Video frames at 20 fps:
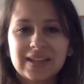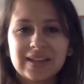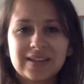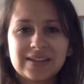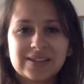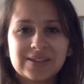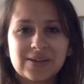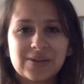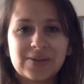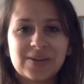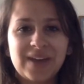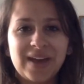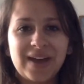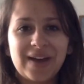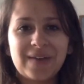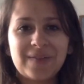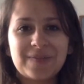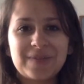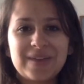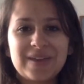So
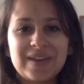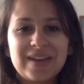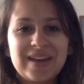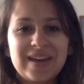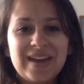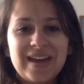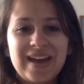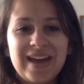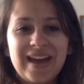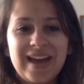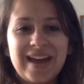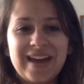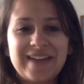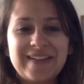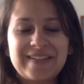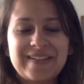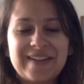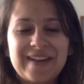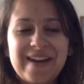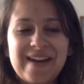yeah.
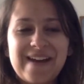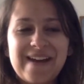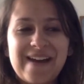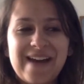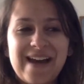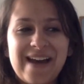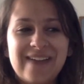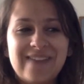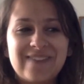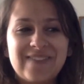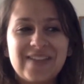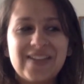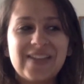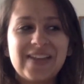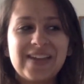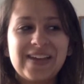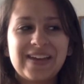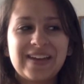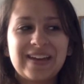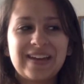And I feel
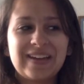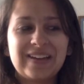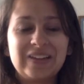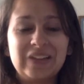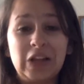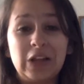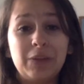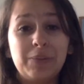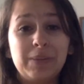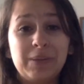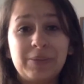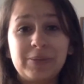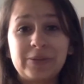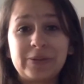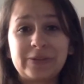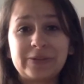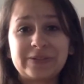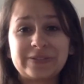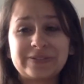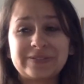like a lot of
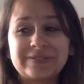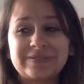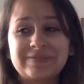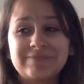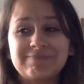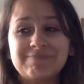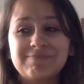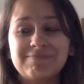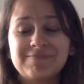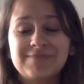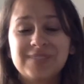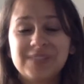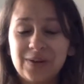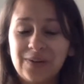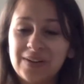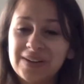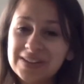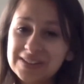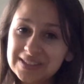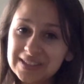people
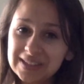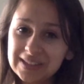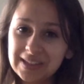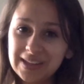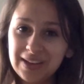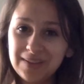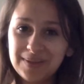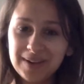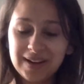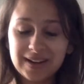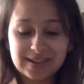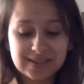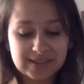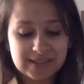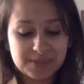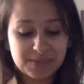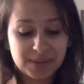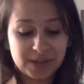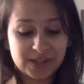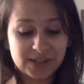don't understand the humor because
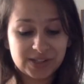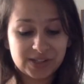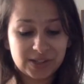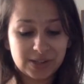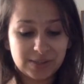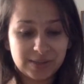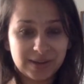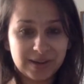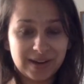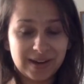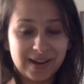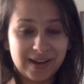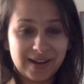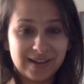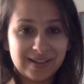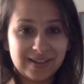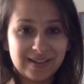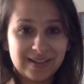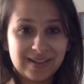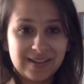it's British humor
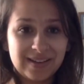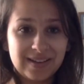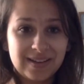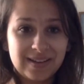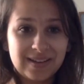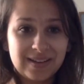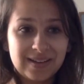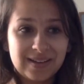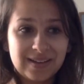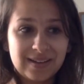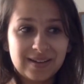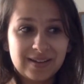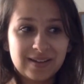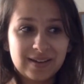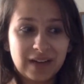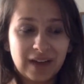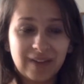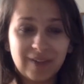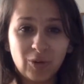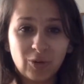and
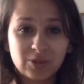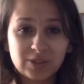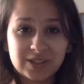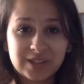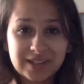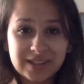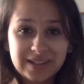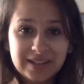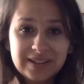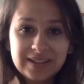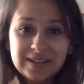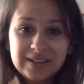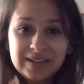kind of older.